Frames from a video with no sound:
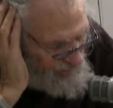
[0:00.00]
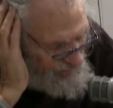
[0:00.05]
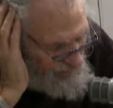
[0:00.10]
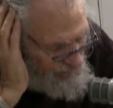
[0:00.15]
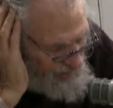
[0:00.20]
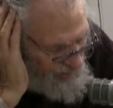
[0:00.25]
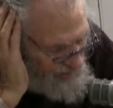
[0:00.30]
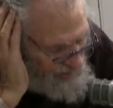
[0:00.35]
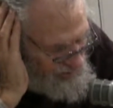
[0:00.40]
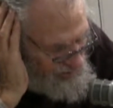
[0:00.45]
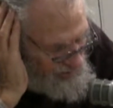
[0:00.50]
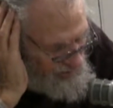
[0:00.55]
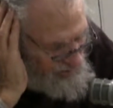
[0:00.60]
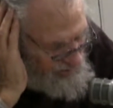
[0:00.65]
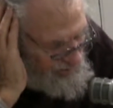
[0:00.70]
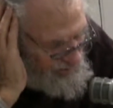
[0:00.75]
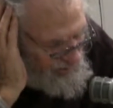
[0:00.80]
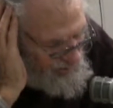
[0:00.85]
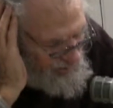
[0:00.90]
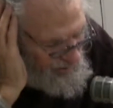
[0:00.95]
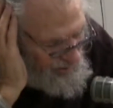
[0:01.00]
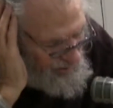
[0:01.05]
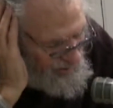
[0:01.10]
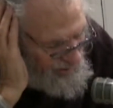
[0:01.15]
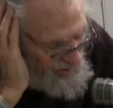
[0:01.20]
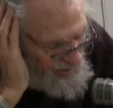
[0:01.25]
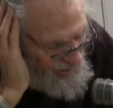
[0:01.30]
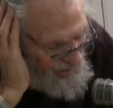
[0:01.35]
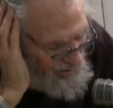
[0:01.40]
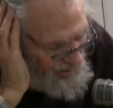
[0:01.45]
places uh,
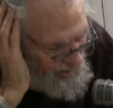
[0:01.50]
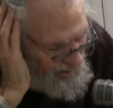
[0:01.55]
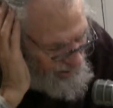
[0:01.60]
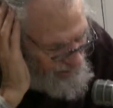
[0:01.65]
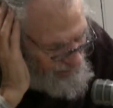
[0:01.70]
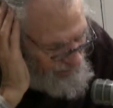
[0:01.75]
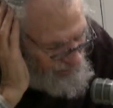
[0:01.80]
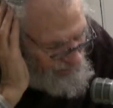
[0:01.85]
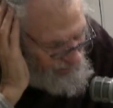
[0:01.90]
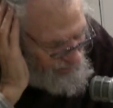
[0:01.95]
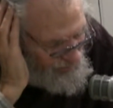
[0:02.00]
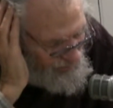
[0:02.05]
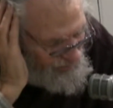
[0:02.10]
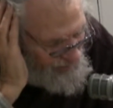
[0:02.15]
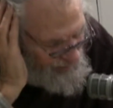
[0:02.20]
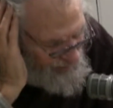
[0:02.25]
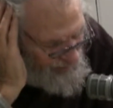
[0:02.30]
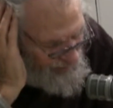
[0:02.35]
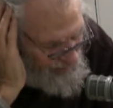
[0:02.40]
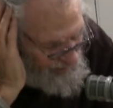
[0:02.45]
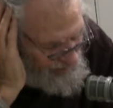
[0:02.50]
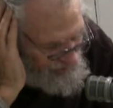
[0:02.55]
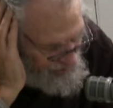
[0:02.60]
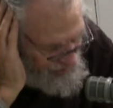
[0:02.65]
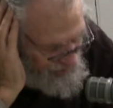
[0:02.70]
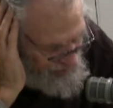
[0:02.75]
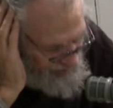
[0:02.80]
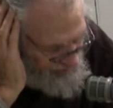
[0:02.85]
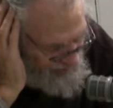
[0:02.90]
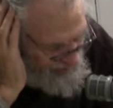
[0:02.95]
of
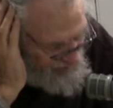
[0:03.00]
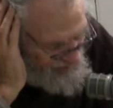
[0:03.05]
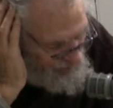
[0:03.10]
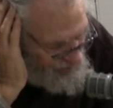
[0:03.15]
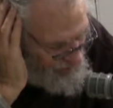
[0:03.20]
interest, uh,